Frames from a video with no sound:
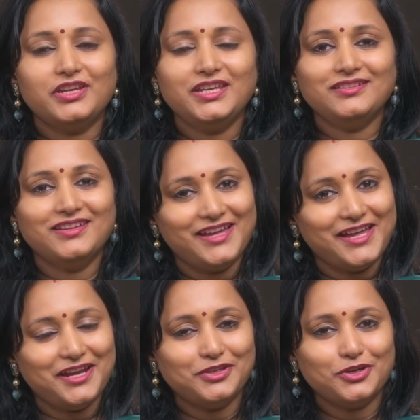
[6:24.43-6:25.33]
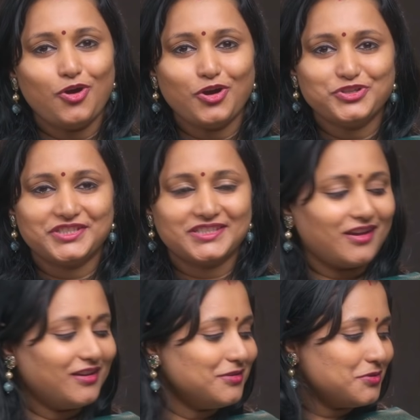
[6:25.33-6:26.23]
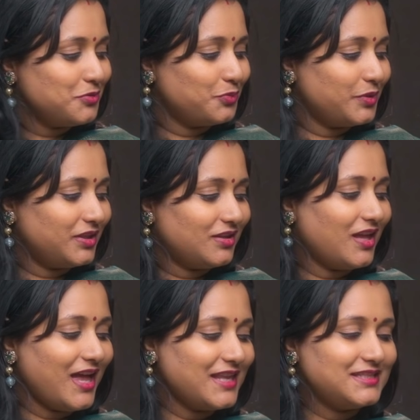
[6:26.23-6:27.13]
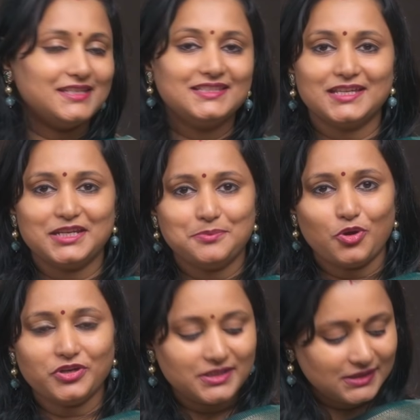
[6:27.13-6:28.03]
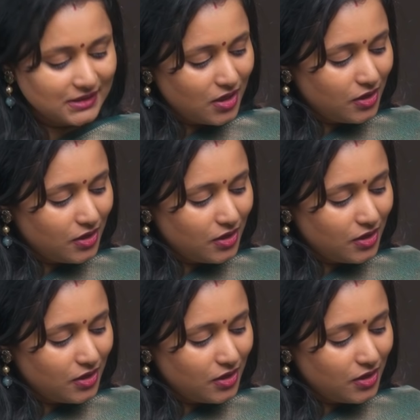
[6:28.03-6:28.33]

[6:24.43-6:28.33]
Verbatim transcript: green, another gorgeous color with antique zari borders,